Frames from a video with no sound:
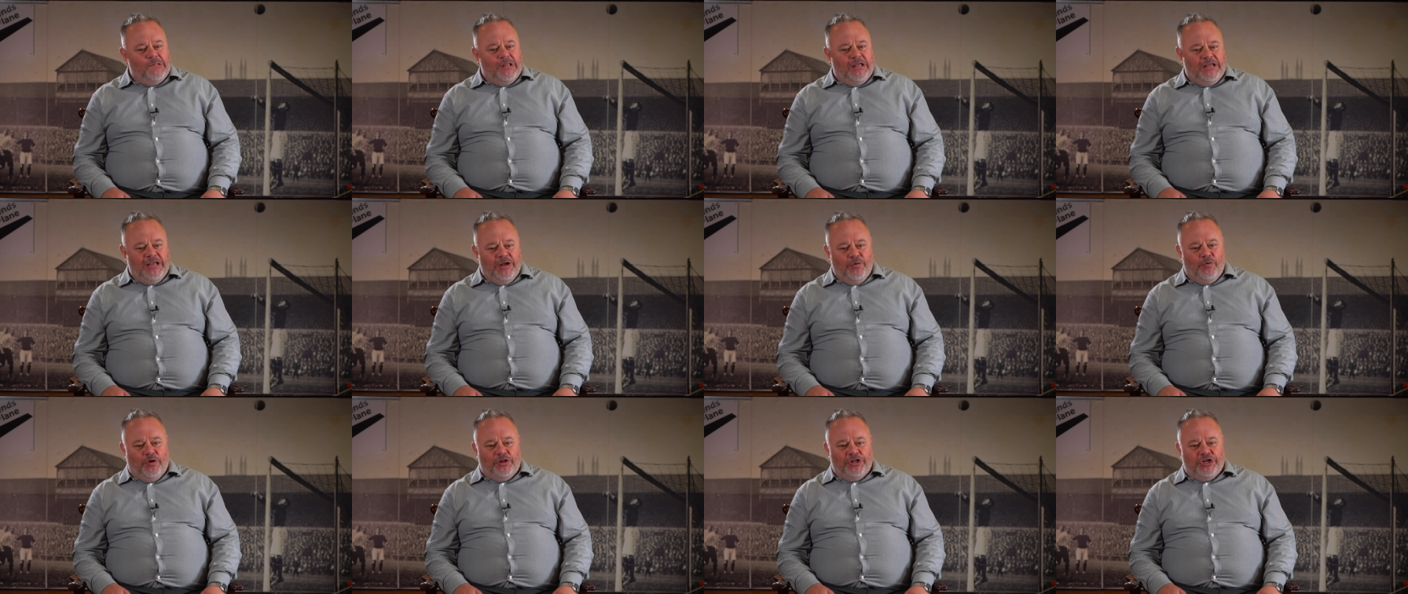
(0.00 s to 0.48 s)

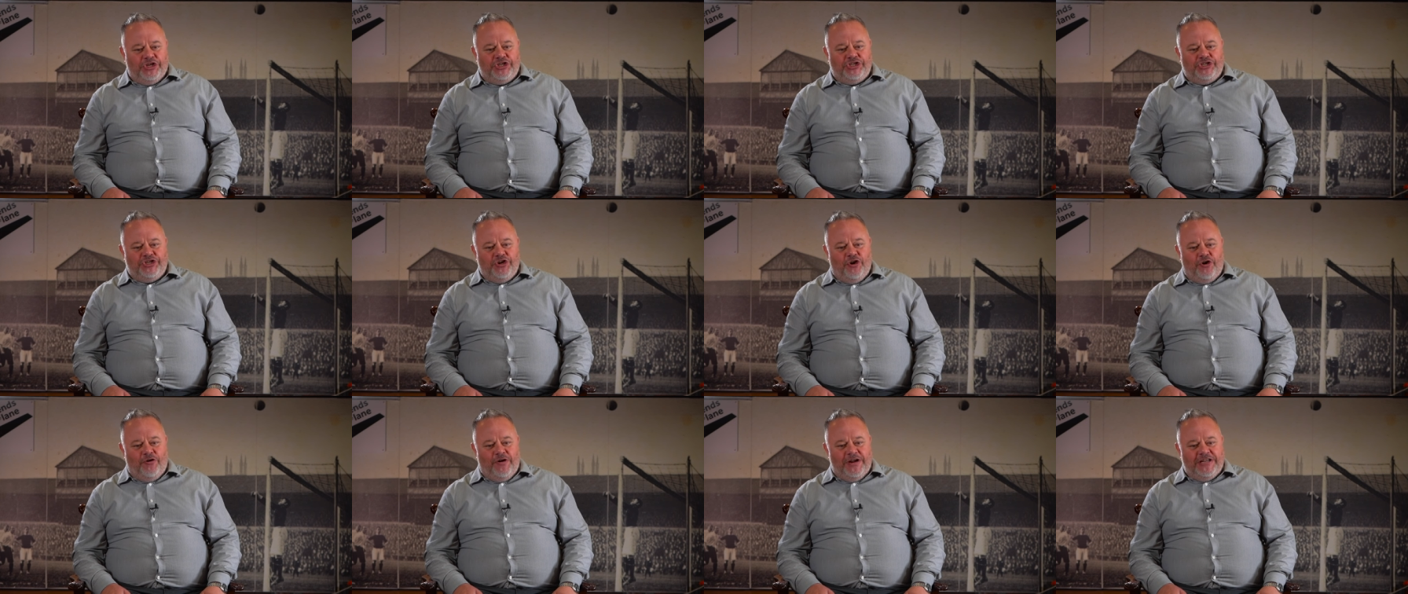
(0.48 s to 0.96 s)
you want the
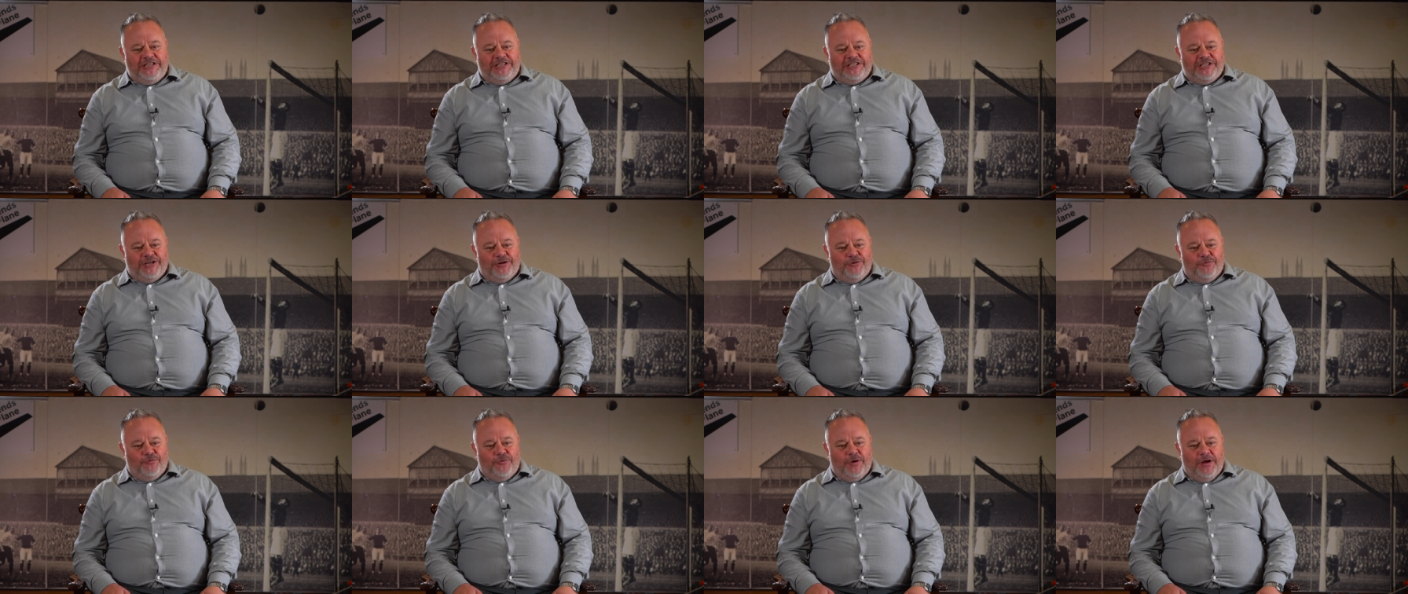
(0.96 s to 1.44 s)
story
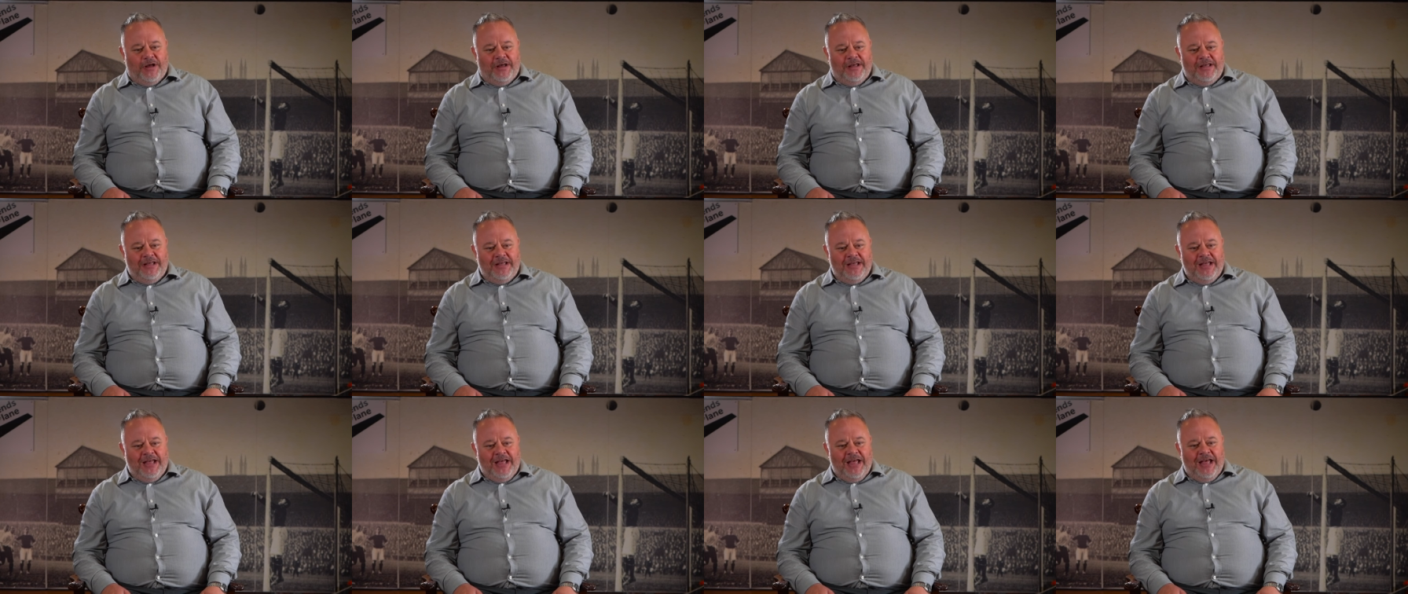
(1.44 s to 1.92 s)
to uh,
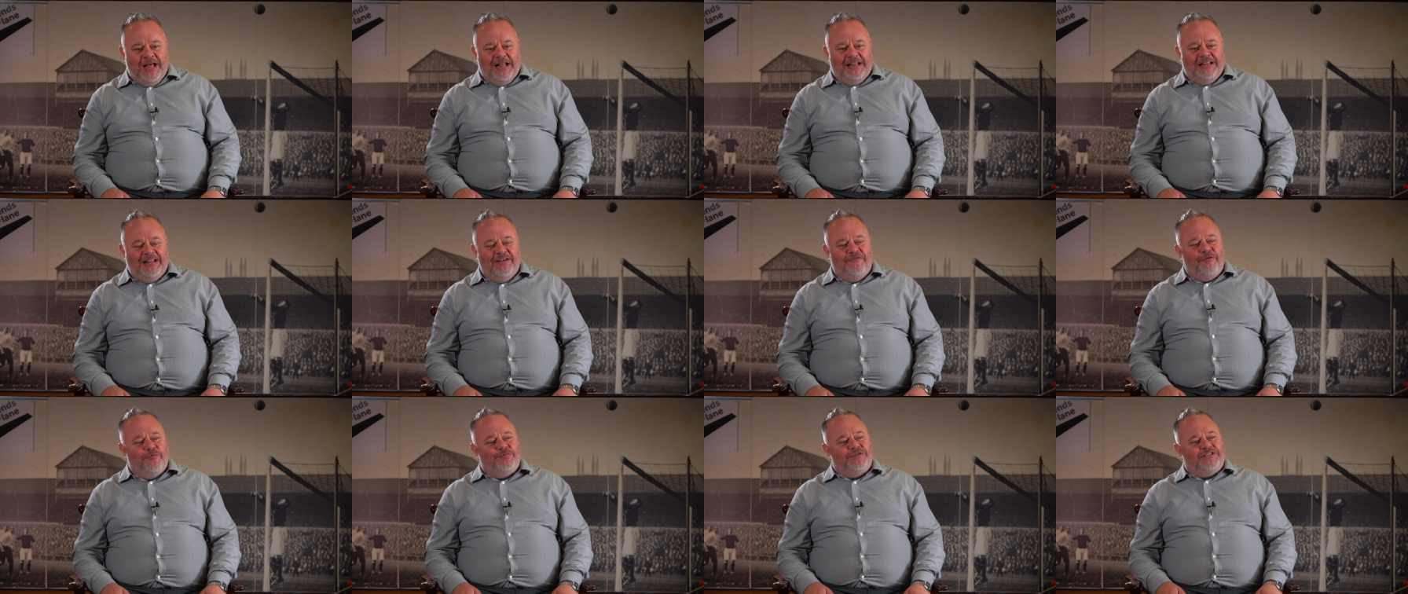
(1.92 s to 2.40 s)

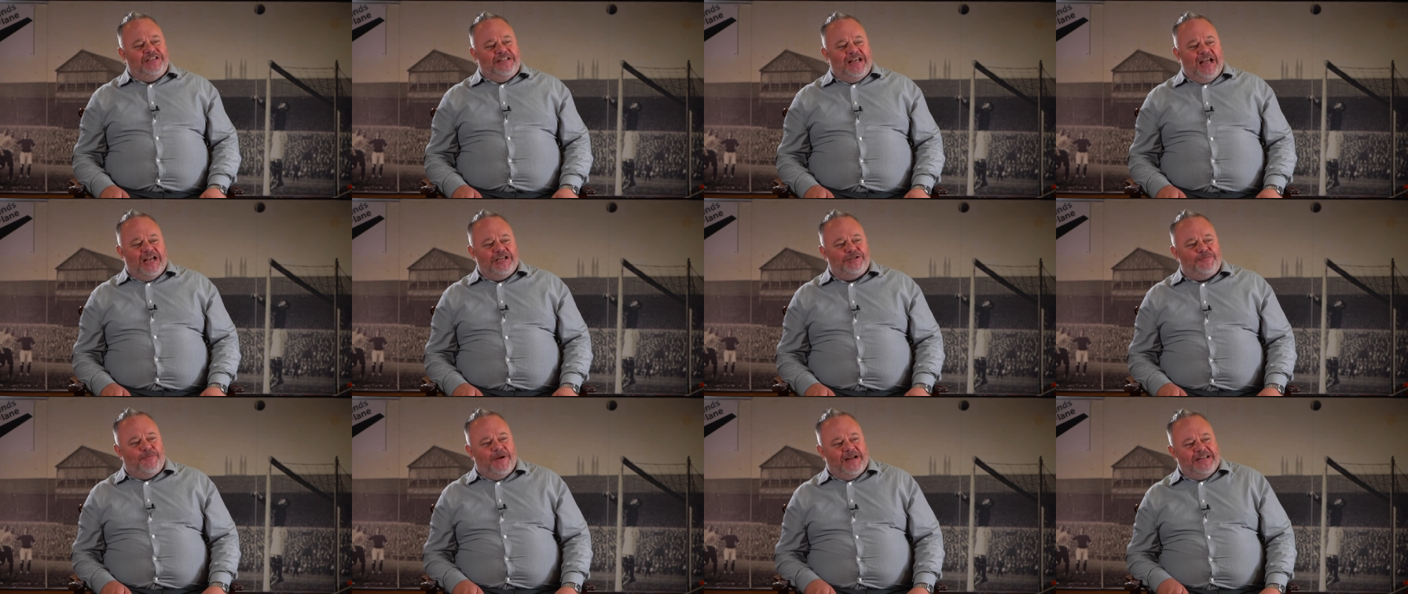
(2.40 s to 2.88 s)
live up to the
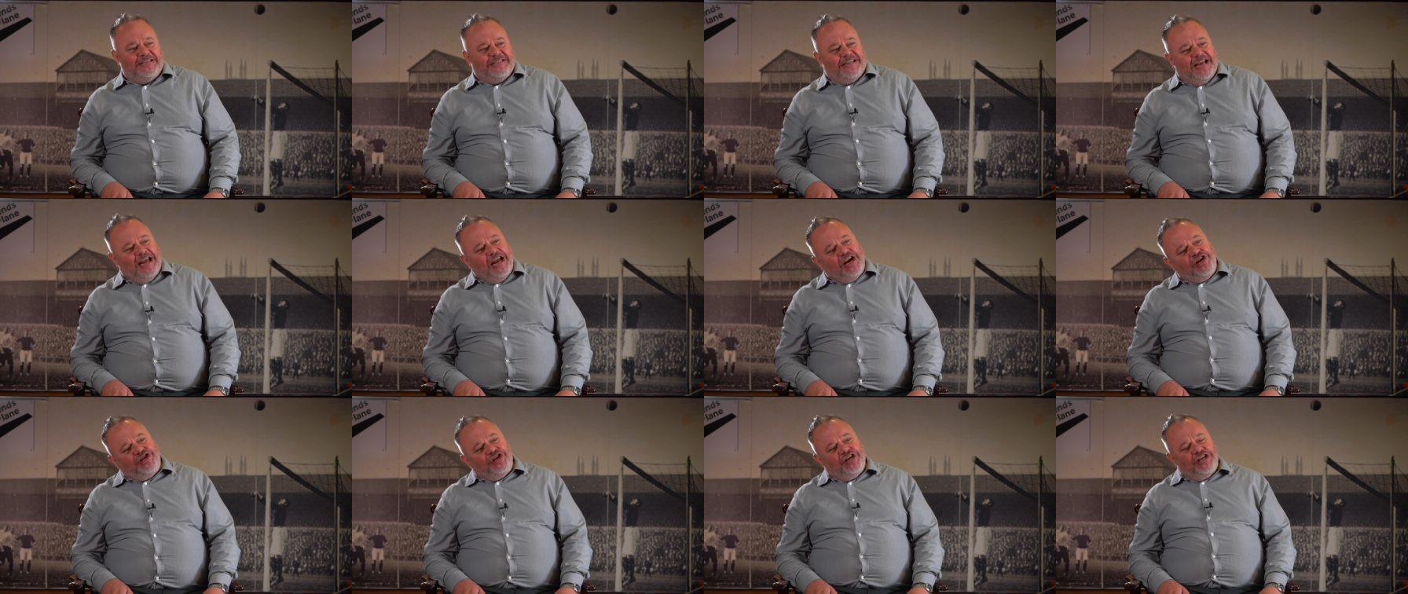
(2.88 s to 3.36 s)

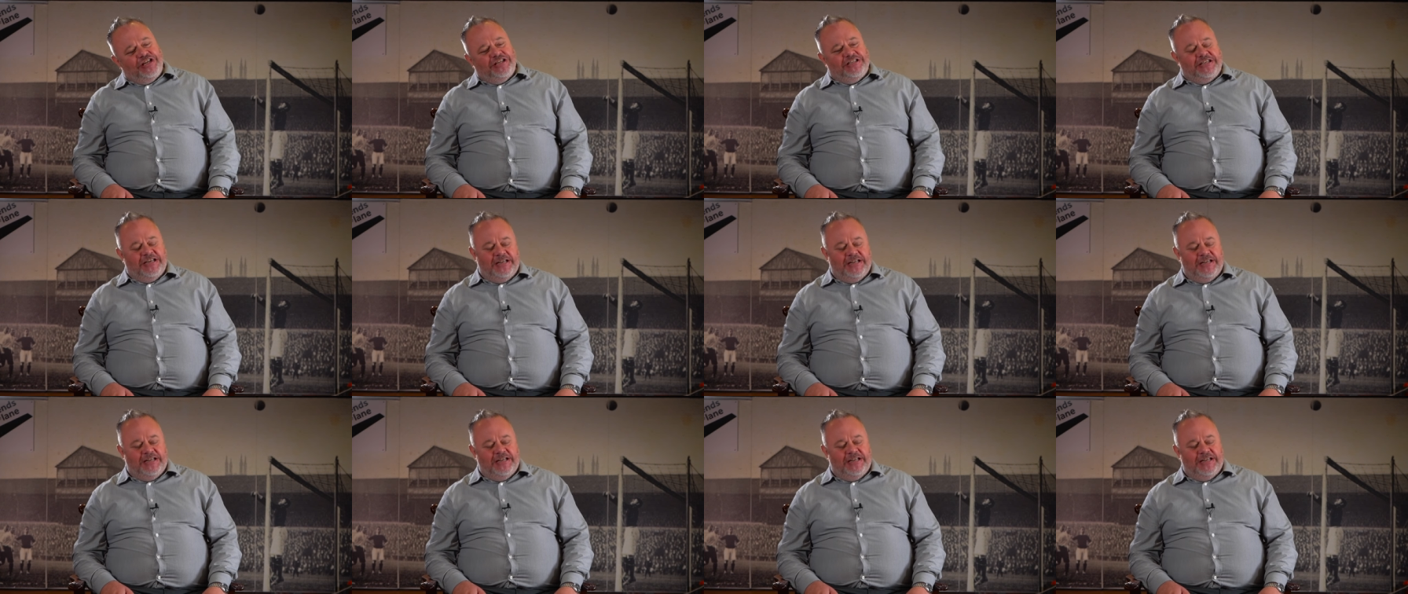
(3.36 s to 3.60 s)
expectations.